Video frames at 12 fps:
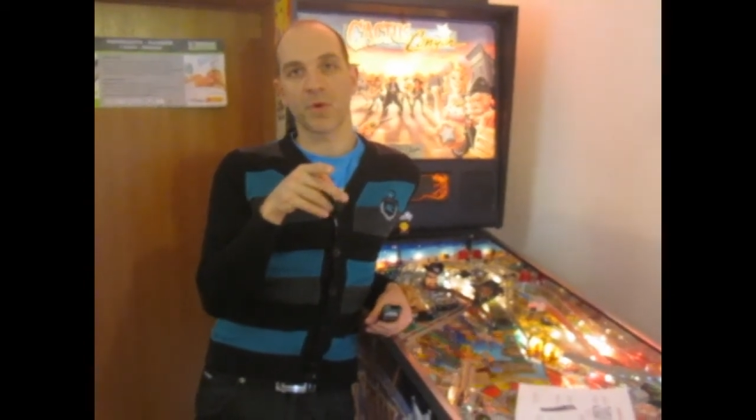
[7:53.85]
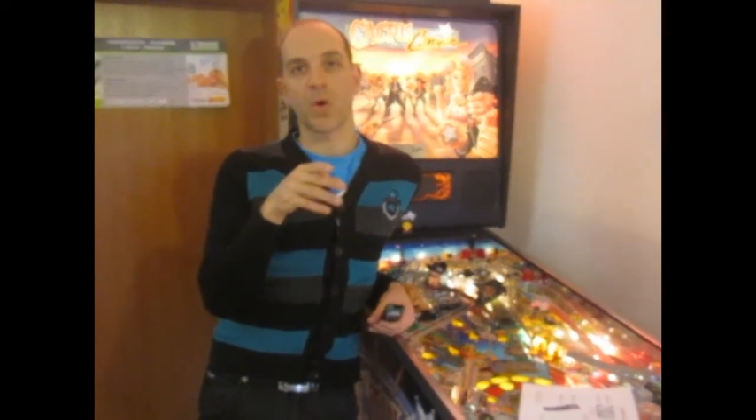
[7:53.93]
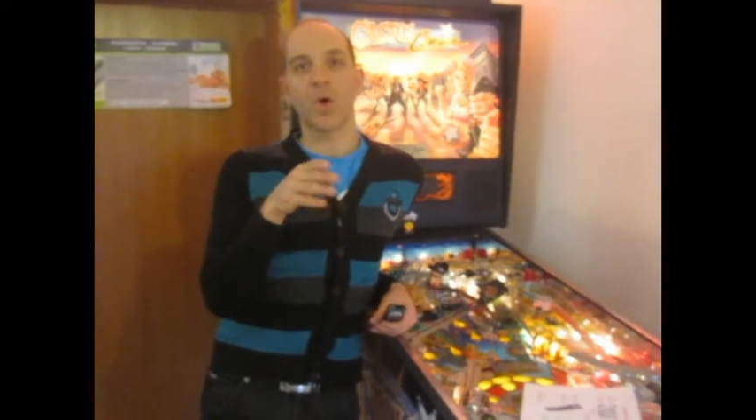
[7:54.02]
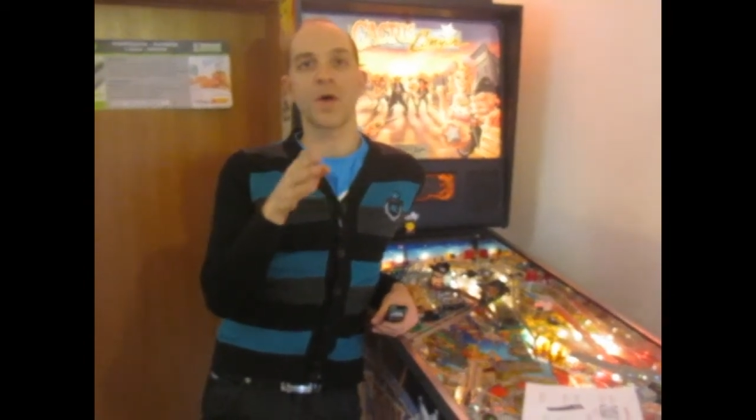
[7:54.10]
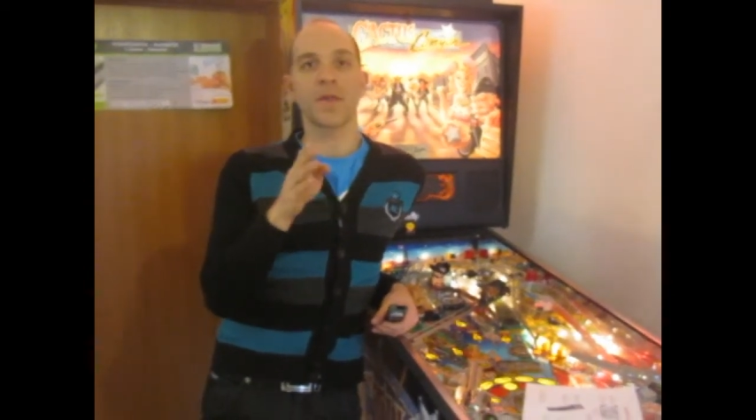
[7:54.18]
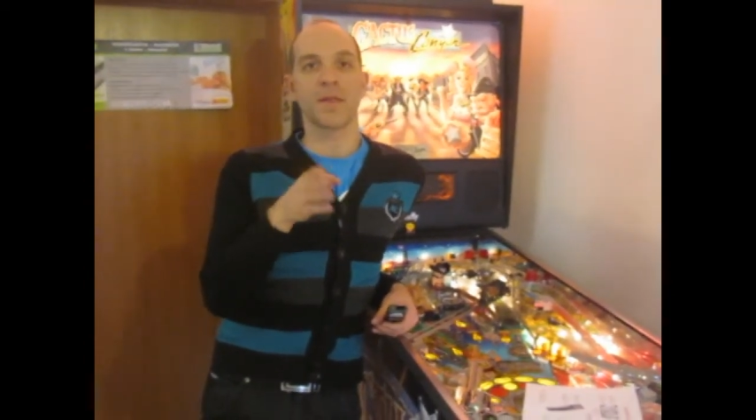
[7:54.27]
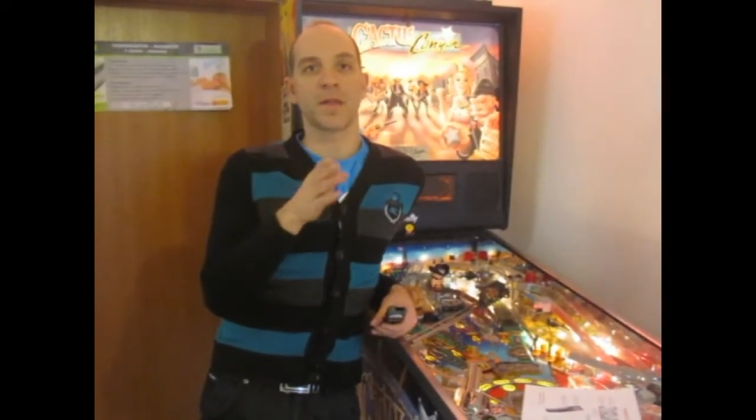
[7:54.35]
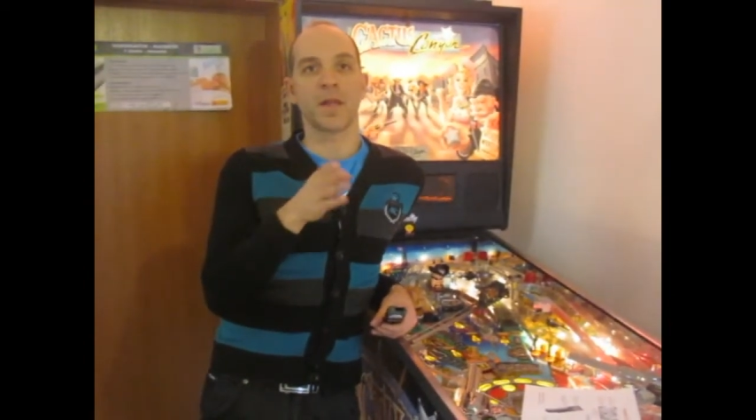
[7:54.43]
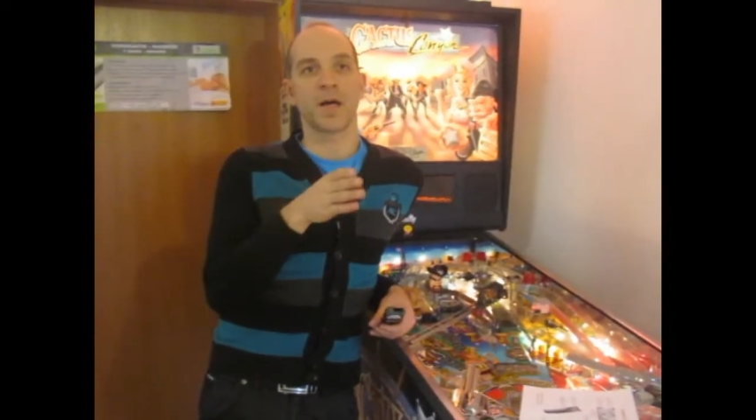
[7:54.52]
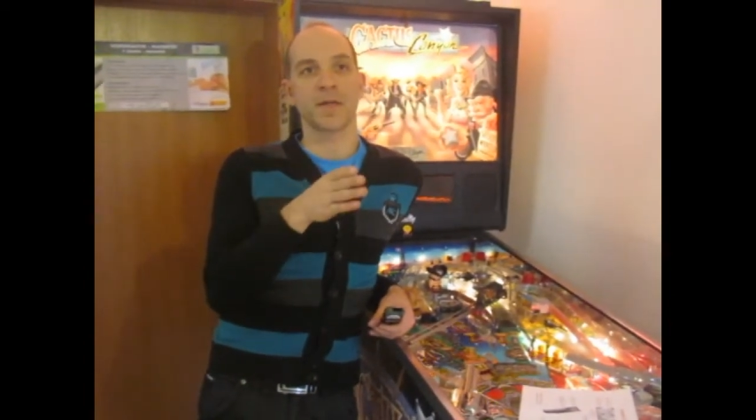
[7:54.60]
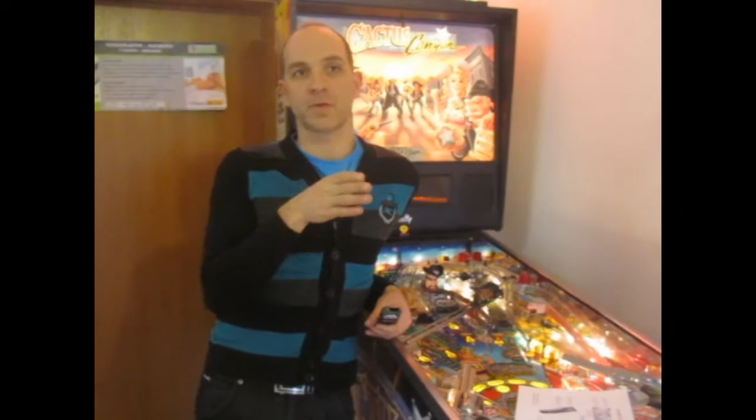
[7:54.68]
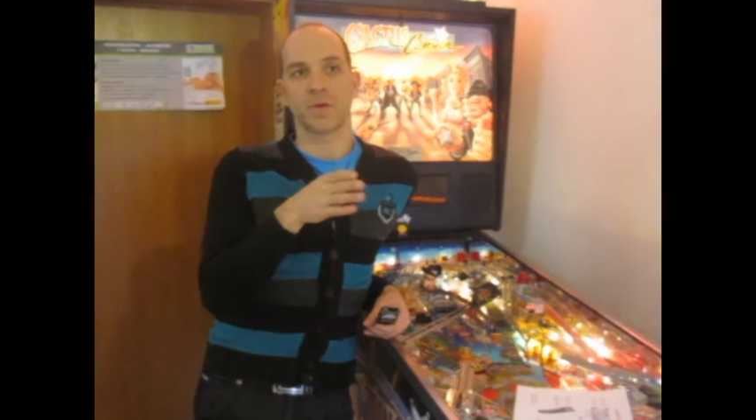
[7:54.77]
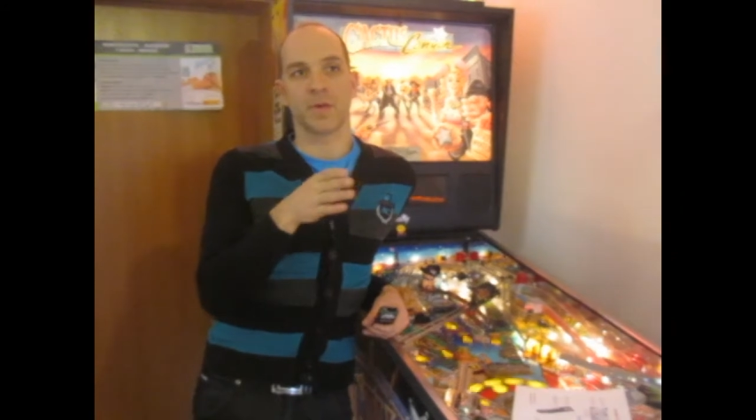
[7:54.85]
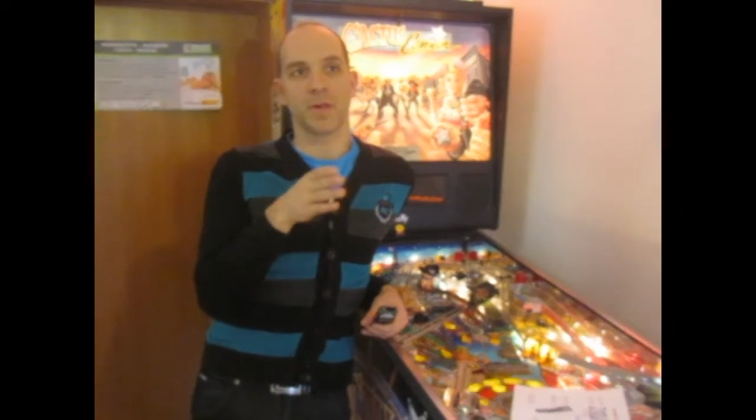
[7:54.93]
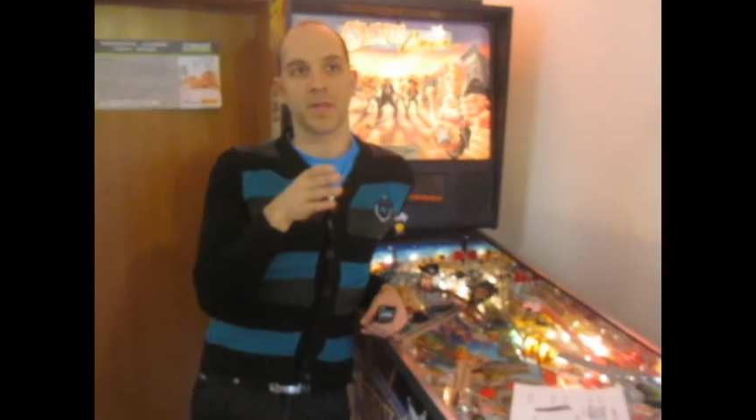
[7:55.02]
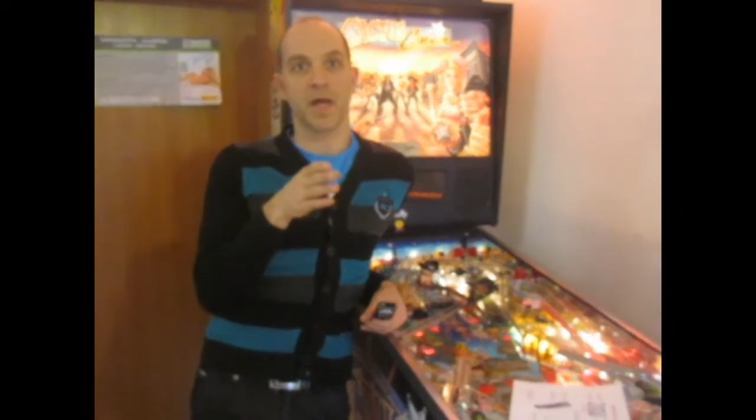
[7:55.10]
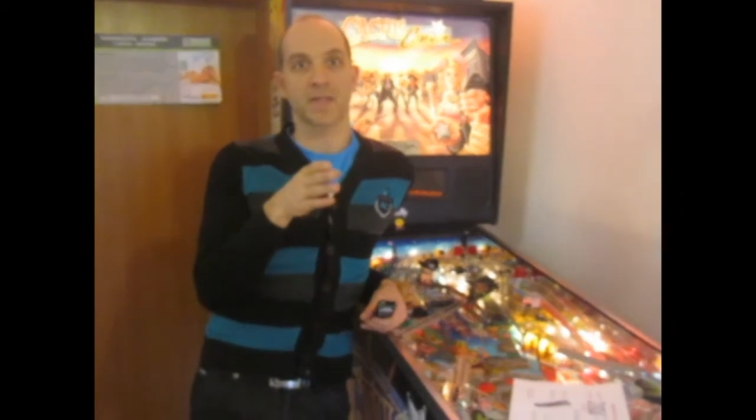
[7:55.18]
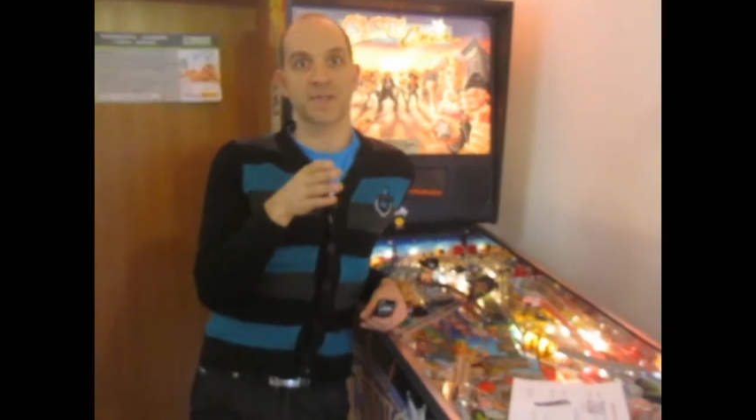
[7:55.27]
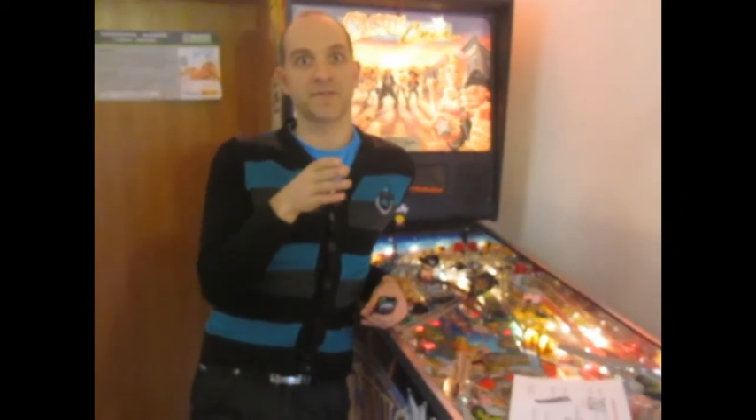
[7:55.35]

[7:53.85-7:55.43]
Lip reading: all the last